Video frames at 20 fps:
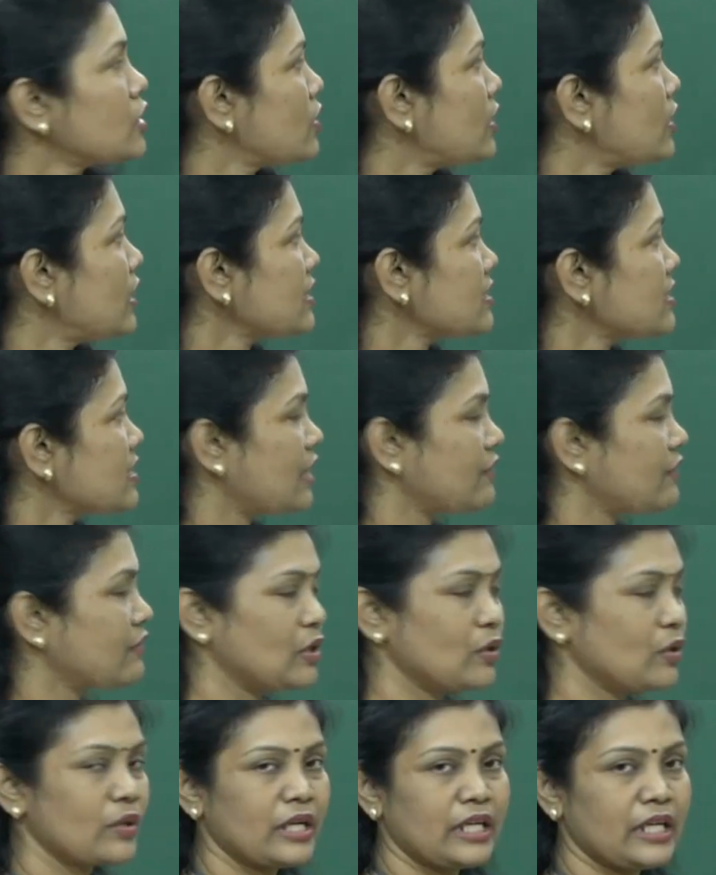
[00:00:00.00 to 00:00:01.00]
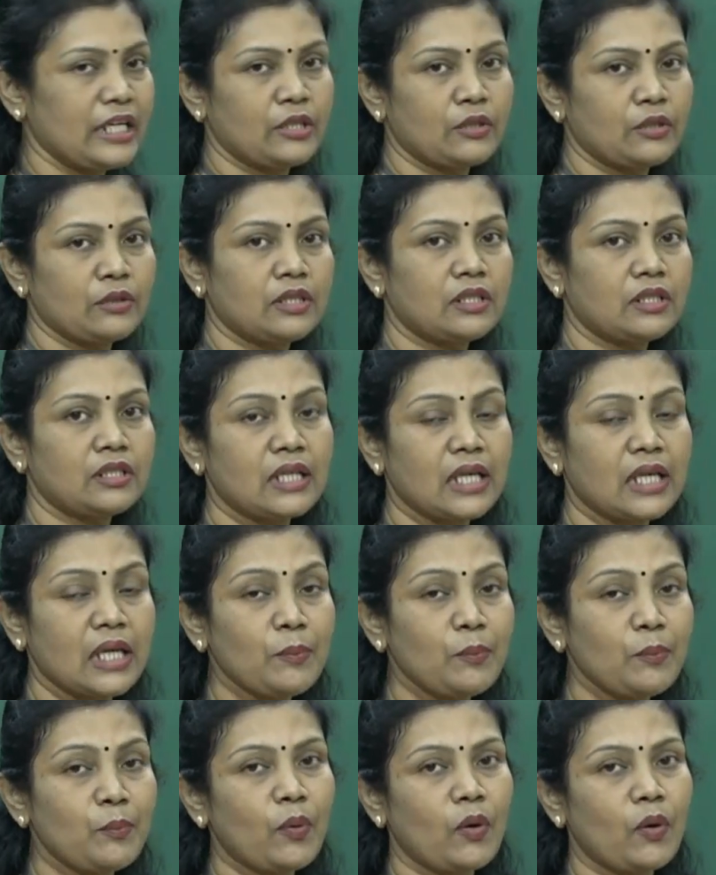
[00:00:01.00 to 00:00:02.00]
So let us have a look into the
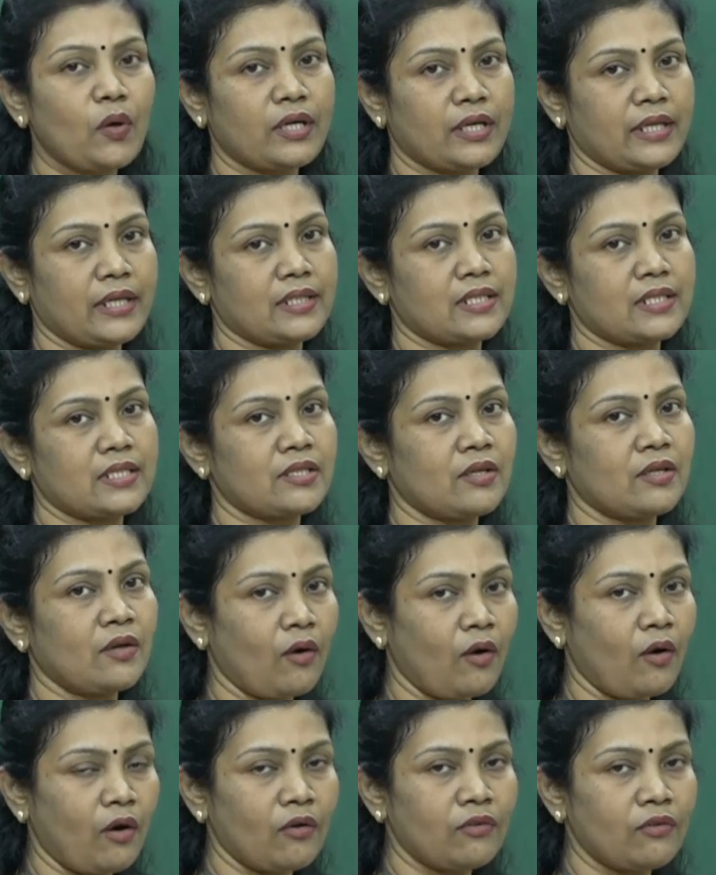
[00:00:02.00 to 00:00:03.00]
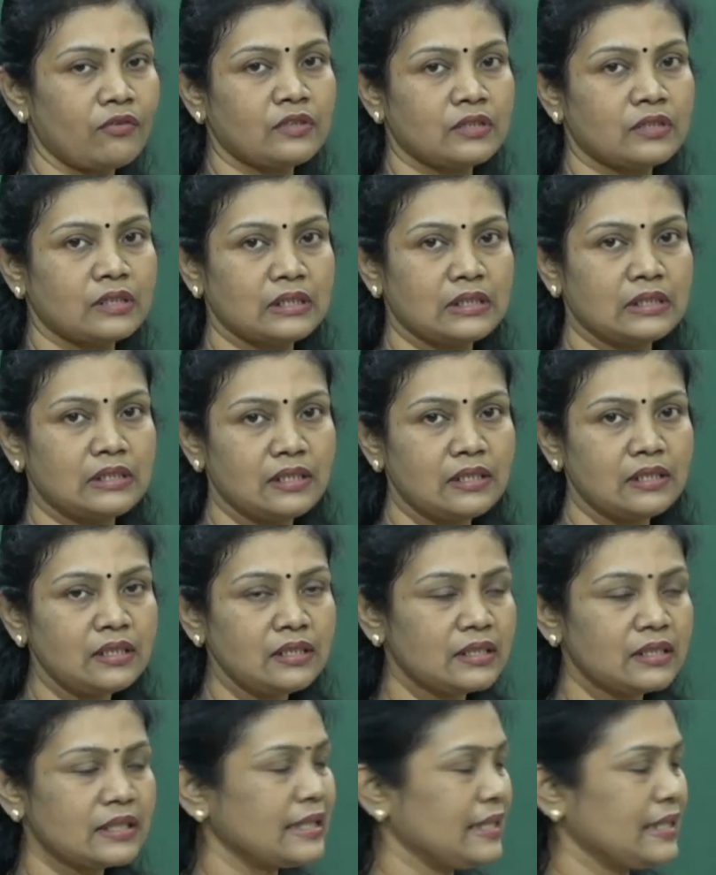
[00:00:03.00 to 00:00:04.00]
importance of
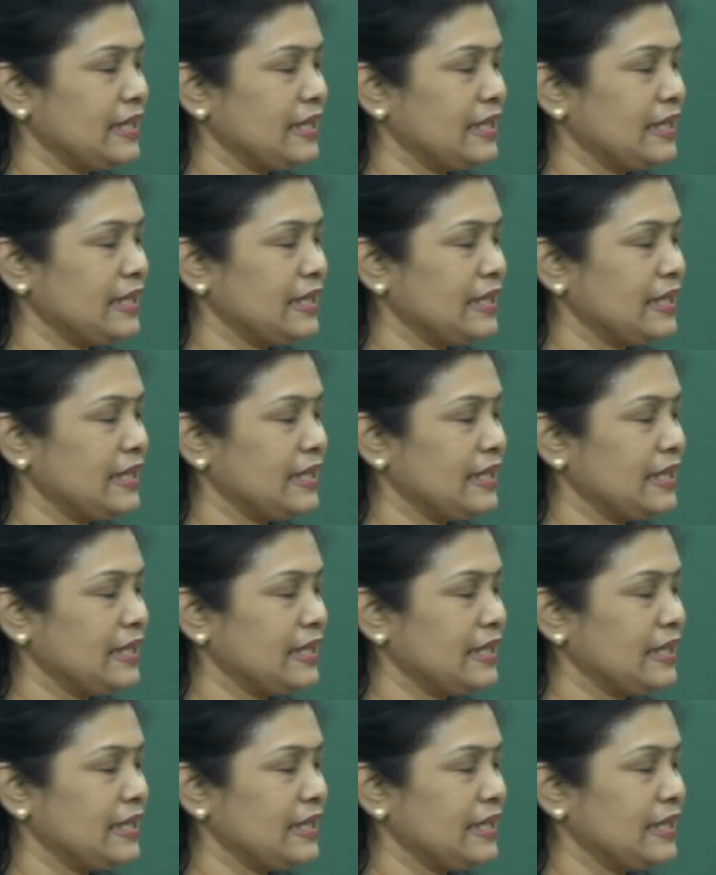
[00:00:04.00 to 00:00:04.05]
the